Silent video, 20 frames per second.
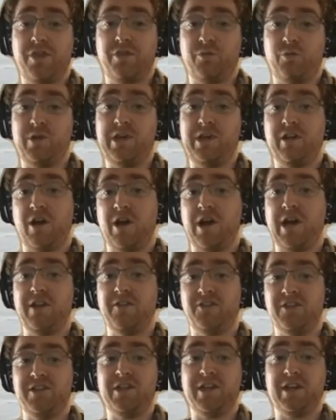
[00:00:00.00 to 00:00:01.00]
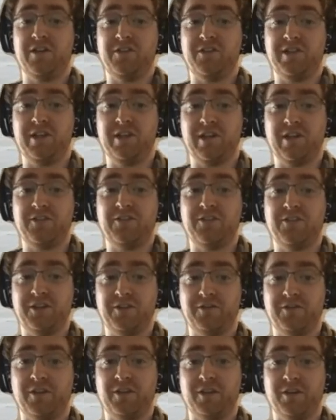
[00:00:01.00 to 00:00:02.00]
3 lines and you get a TLS
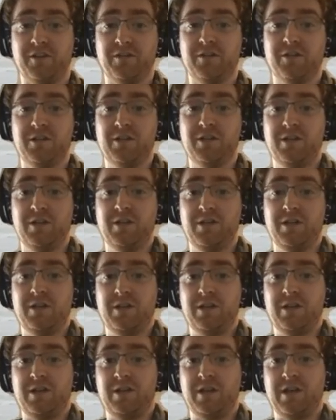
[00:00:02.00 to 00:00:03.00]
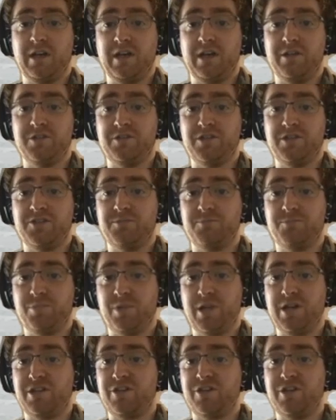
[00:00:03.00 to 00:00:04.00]
certificate. Just
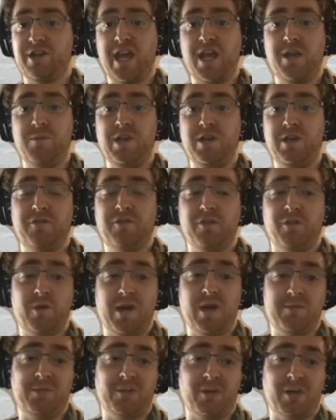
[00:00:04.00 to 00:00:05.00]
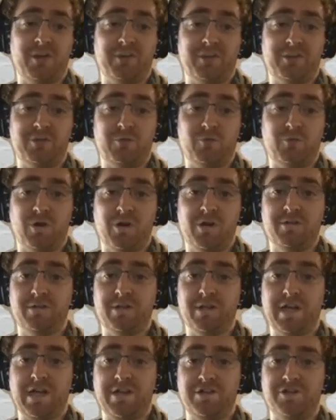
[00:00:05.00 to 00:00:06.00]
plug your name in for the website that you want
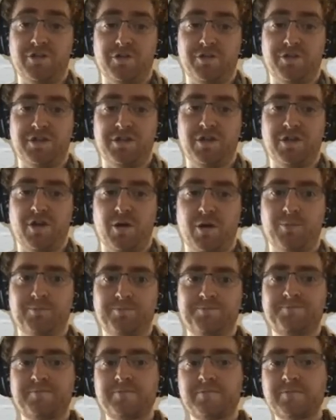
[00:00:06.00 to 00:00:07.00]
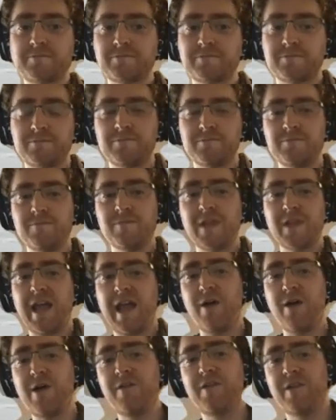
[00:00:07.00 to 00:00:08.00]
and you're good to go.
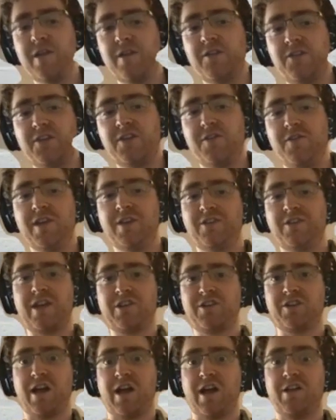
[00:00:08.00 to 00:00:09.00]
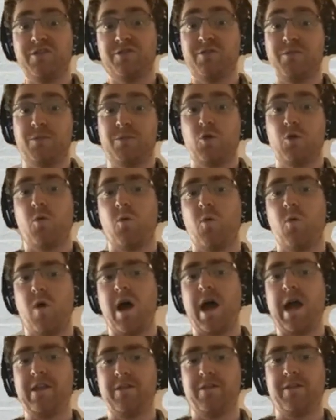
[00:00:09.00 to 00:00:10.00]
However, certificates actually aren't
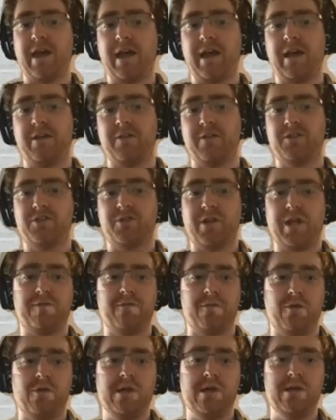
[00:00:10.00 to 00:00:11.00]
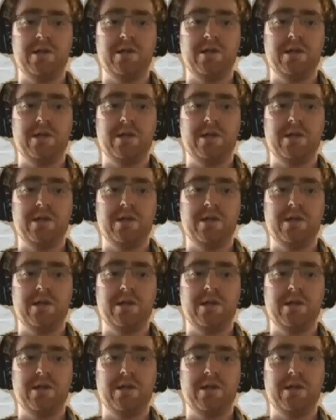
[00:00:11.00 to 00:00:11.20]
quite that straightforward.